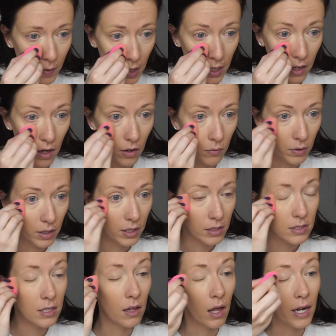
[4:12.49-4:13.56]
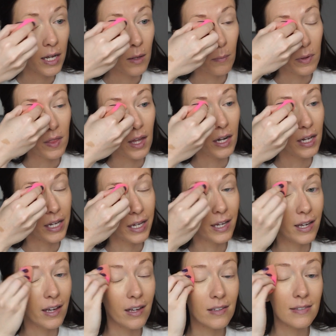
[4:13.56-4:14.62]
and he got a really good deal on it, but then
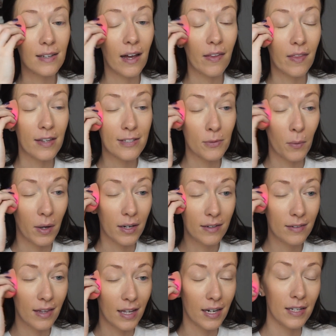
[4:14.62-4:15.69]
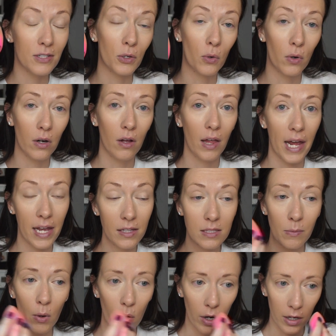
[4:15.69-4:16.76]
he saw this one that is a grill and
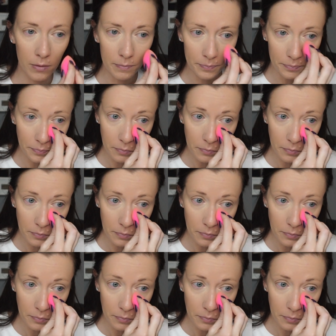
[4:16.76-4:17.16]
smoker.